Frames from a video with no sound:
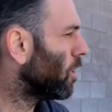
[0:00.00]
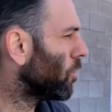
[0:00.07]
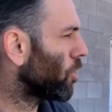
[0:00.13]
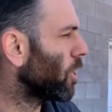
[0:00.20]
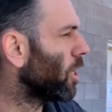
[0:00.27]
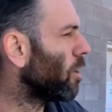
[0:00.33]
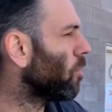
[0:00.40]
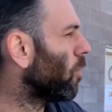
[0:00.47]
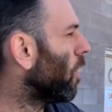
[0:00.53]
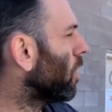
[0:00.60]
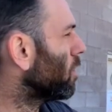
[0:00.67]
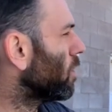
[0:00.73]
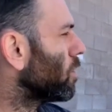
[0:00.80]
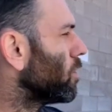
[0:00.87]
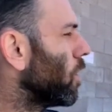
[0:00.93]
She didn't
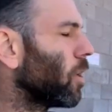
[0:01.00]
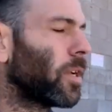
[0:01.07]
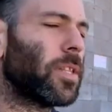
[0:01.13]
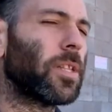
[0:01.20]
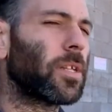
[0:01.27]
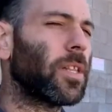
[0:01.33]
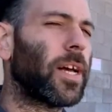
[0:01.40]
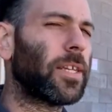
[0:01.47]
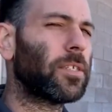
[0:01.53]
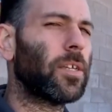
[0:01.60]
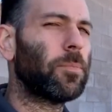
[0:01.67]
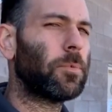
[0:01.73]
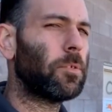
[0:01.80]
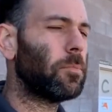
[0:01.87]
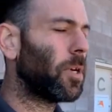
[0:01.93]
want to darken the glass
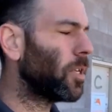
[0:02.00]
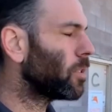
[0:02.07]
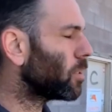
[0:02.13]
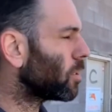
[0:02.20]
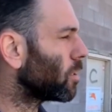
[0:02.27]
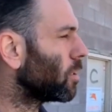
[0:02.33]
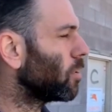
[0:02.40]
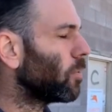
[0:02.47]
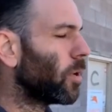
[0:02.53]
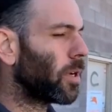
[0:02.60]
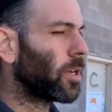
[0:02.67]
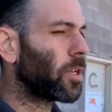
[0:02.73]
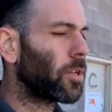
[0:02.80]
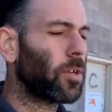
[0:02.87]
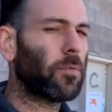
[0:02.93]
up too much and still
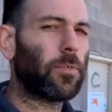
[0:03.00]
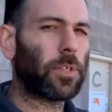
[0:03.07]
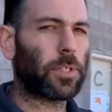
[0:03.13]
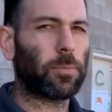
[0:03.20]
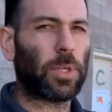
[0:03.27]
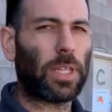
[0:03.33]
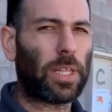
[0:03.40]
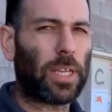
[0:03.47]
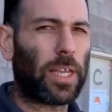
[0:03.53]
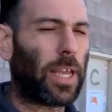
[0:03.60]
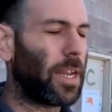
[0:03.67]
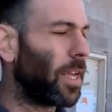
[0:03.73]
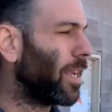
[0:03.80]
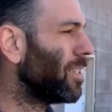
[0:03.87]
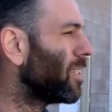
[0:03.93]
wanted good visibility
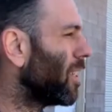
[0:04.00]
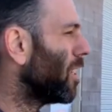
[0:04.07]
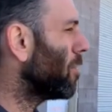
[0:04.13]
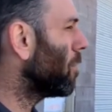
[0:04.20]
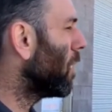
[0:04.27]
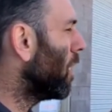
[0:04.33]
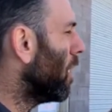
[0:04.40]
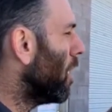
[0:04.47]
at nighttime.